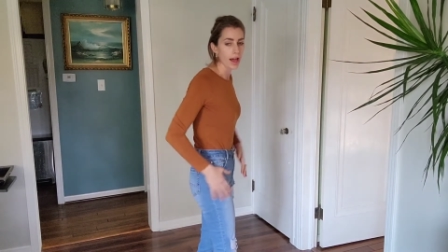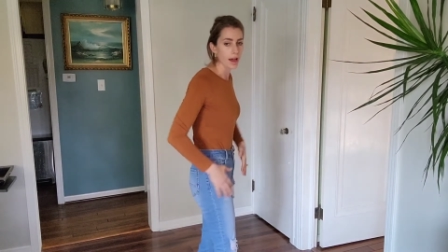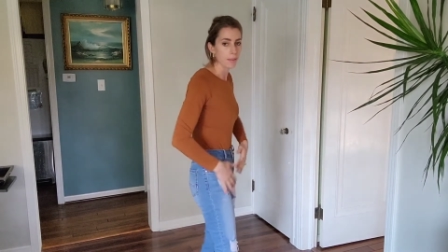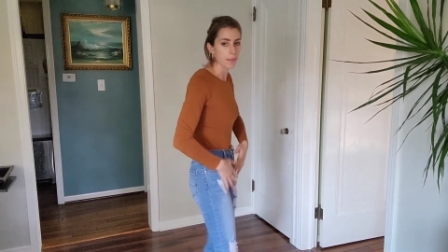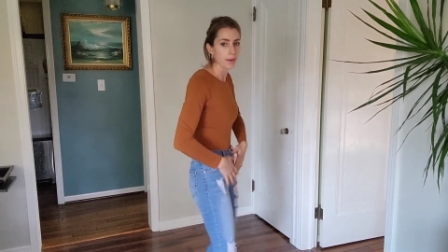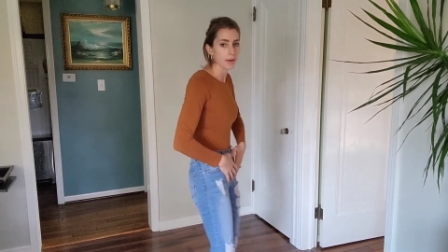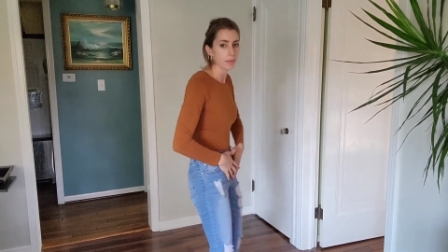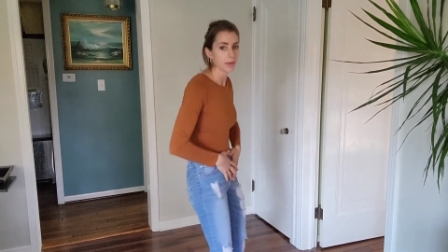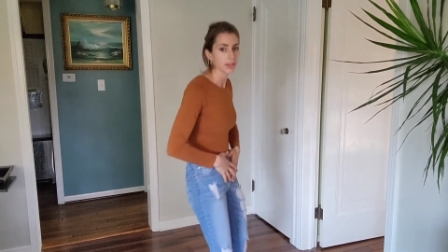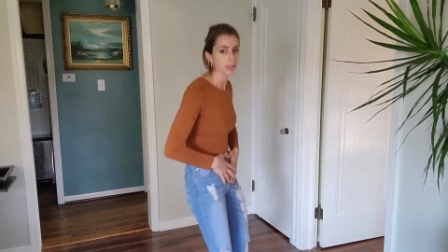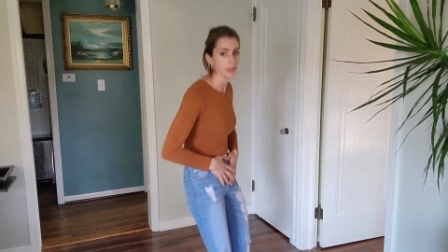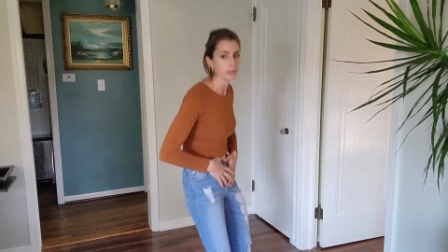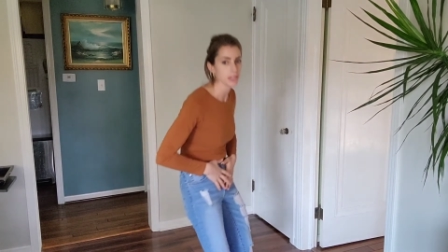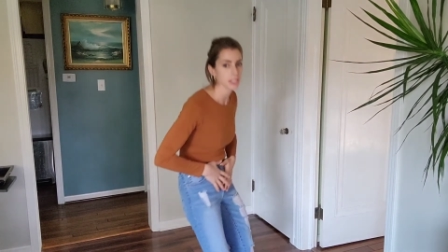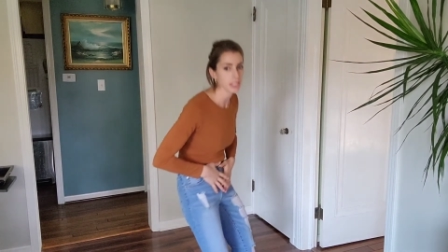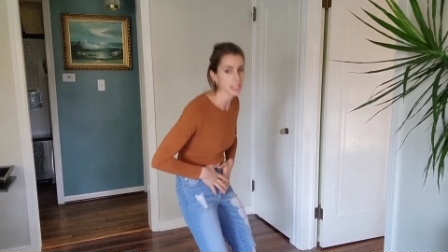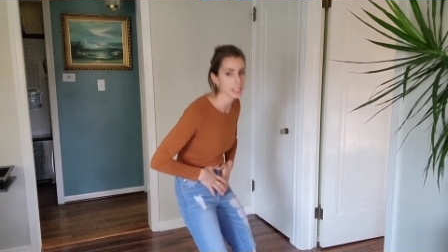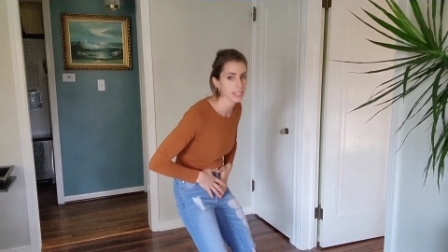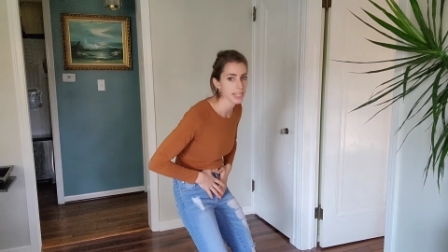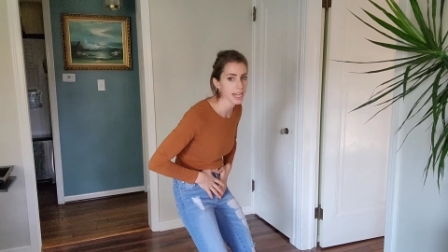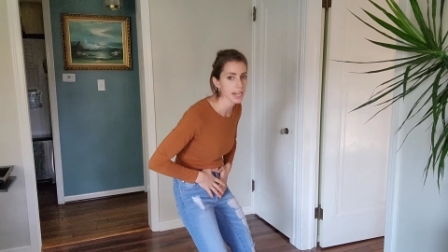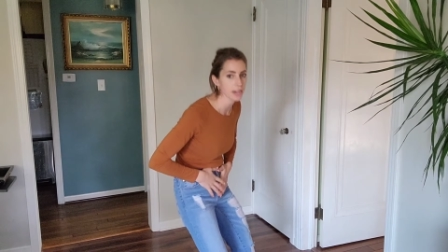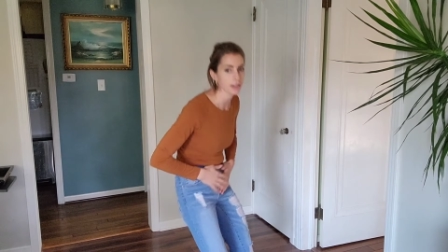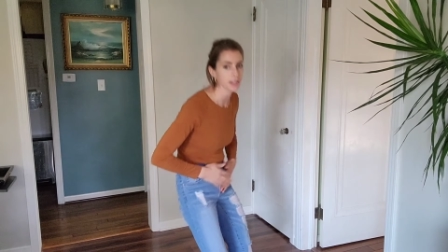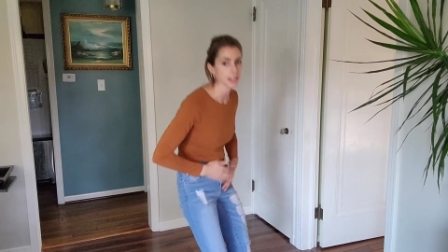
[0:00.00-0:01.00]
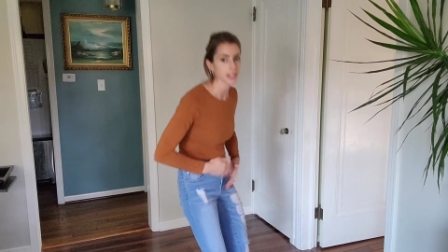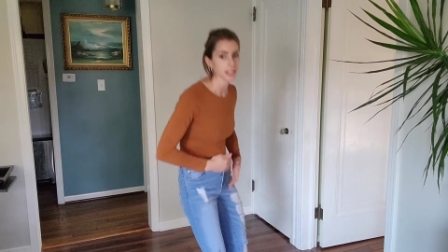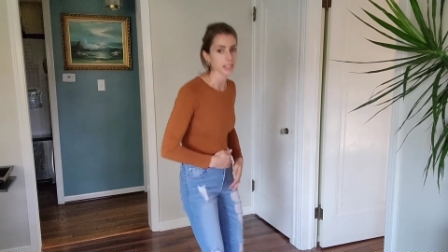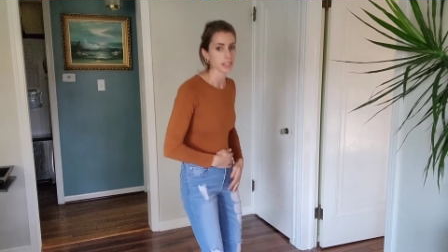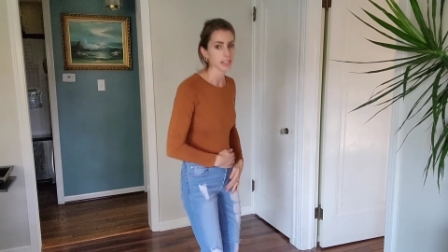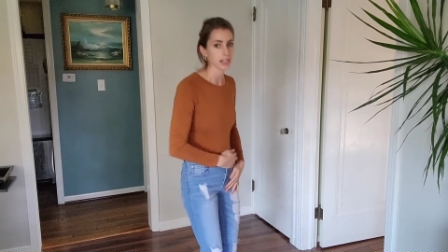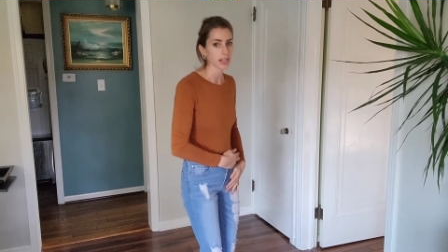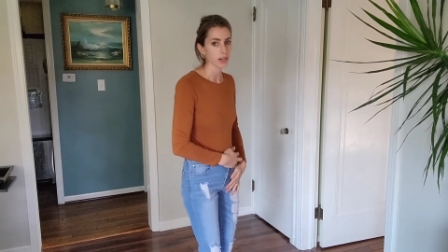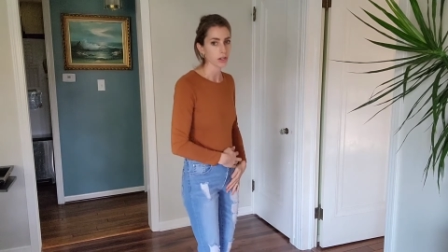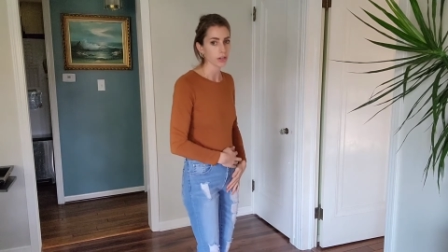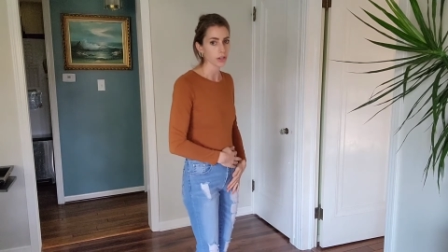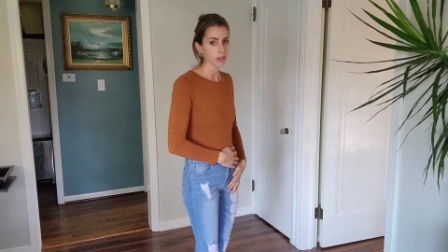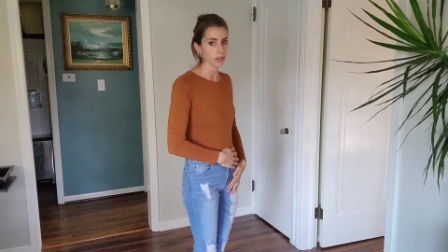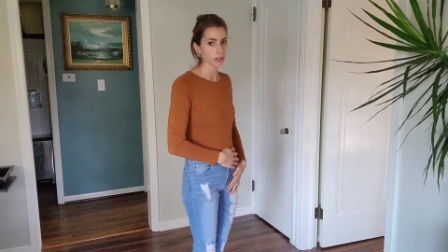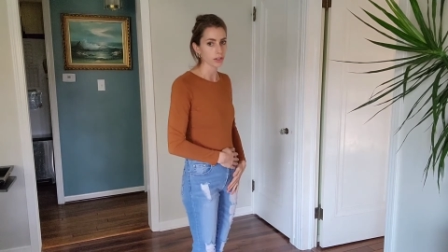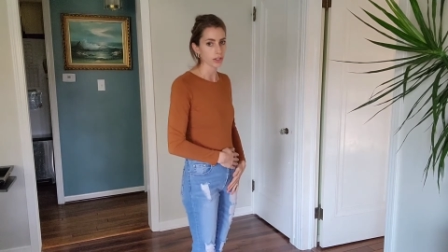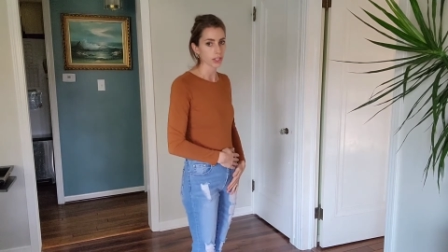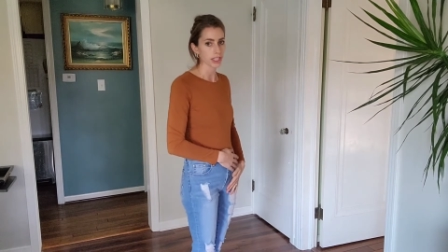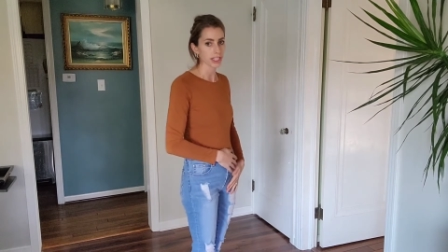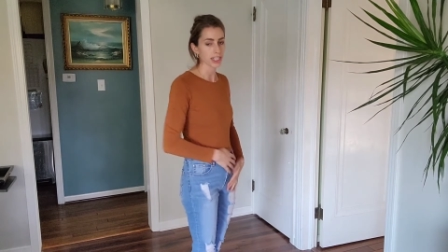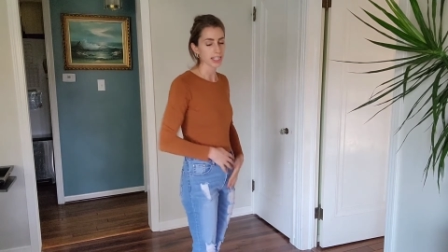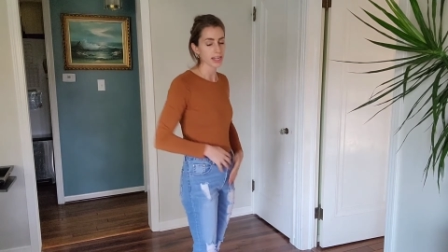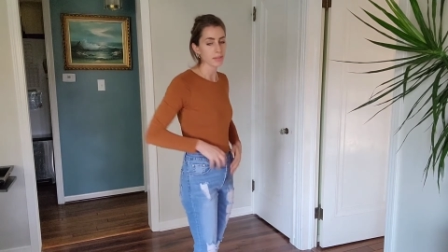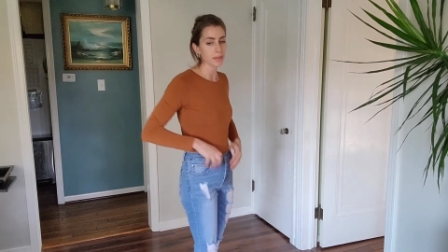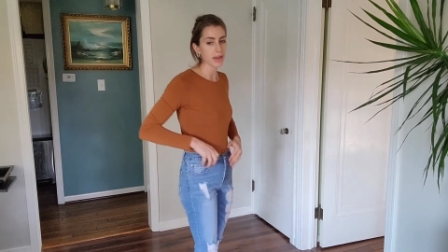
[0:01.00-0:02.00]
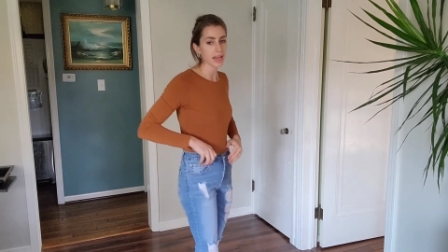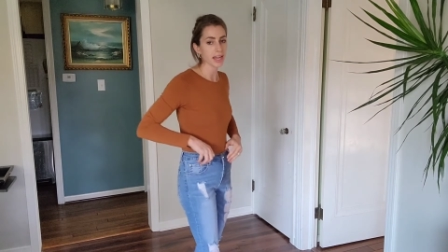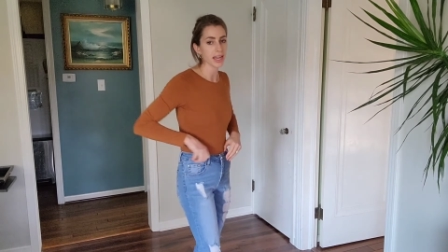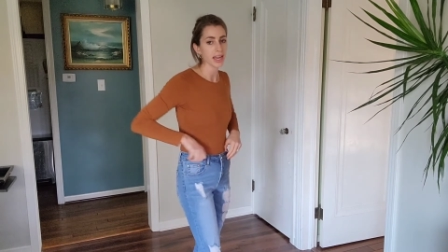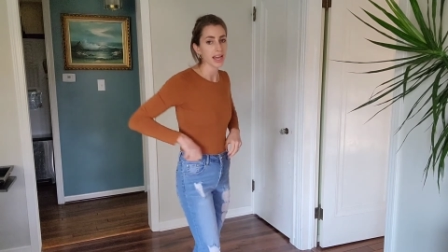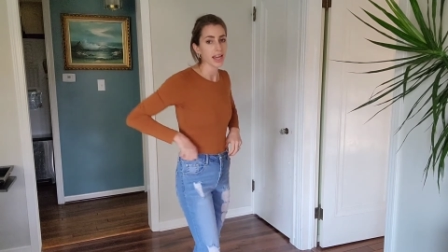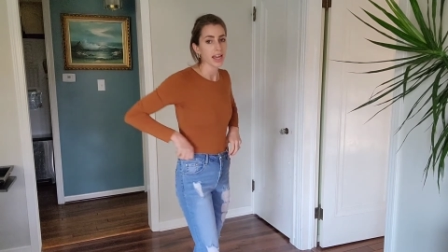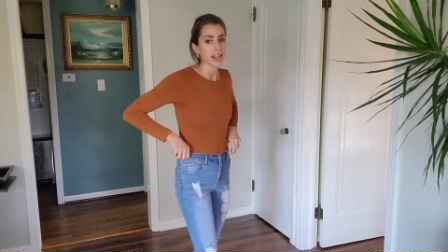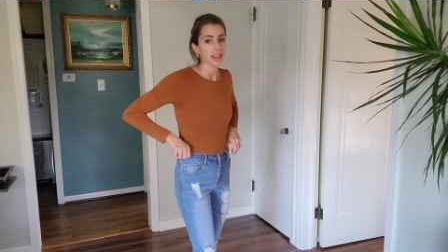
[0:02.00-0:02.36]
Um, when you sit down, it doesn't hurt your stomach.